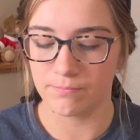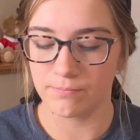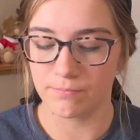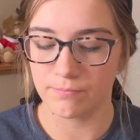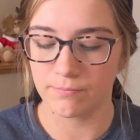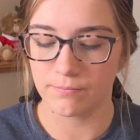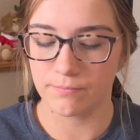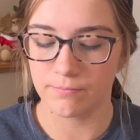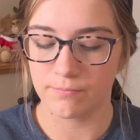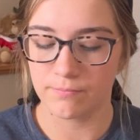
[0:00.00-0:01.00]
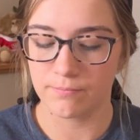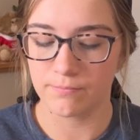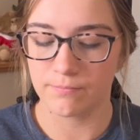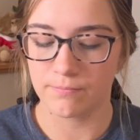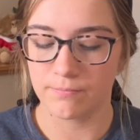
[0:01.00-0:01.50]

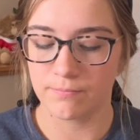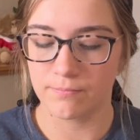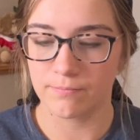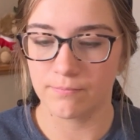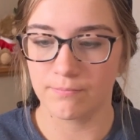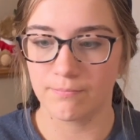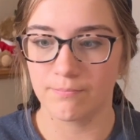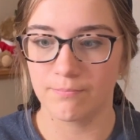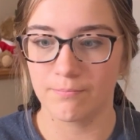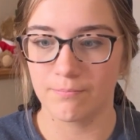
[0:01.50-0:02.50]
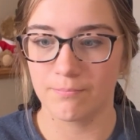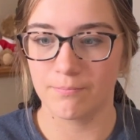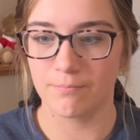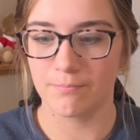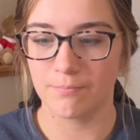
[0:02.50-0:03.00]

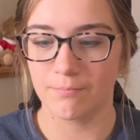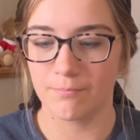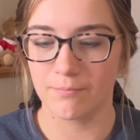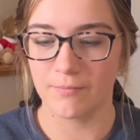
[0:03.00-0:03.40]
(silence)